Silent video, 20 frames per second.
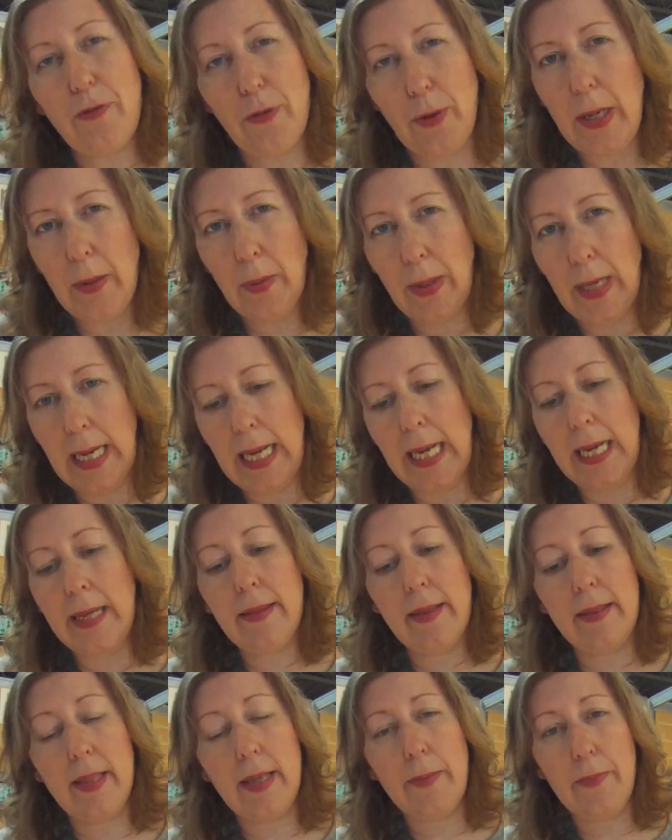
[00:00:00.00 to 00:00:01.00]
frequently
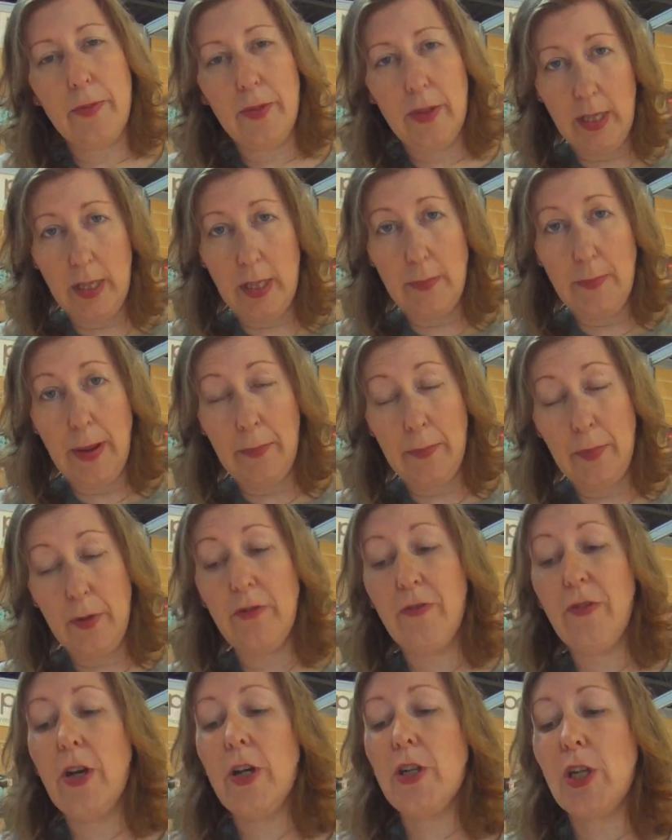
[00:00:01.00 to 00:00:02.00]
than the bamboo
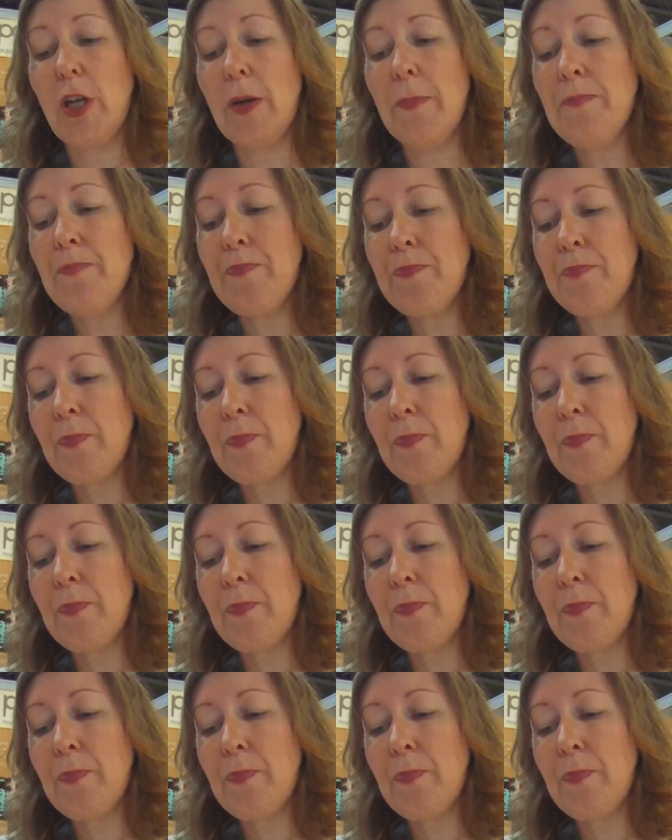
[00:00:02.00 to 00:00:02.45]
version.